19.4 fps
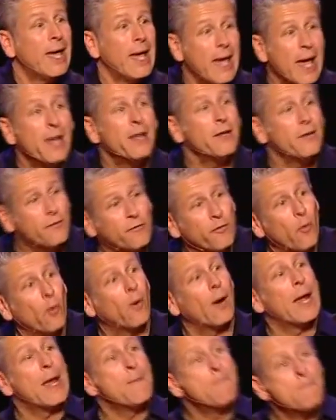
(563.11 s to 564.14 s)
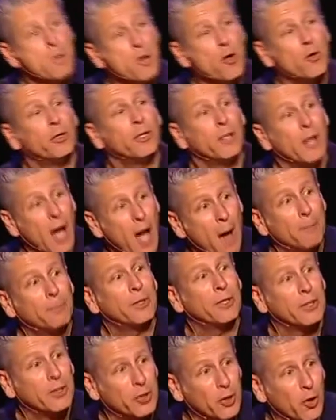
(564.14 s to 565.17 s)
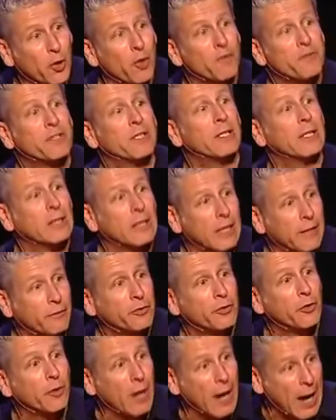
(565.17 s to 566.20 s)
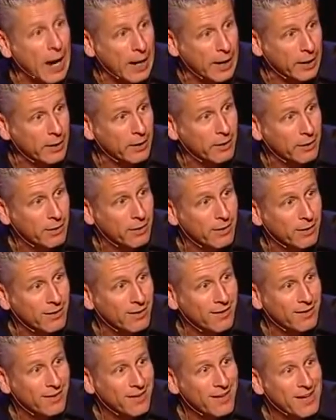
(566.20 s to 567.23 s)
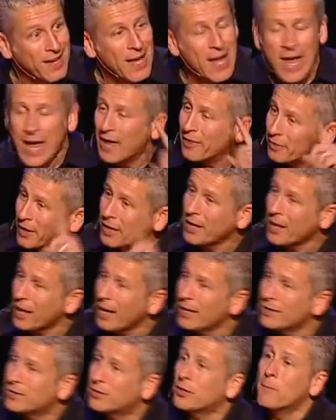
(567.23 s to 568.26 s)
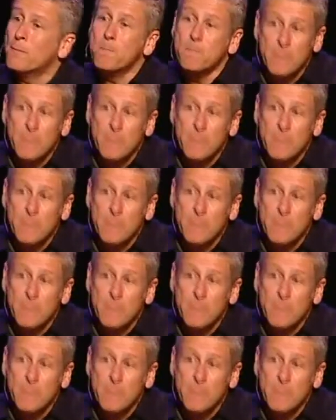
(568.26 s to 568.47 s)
headed for 1 million optic nerves that had left your eye. And they had to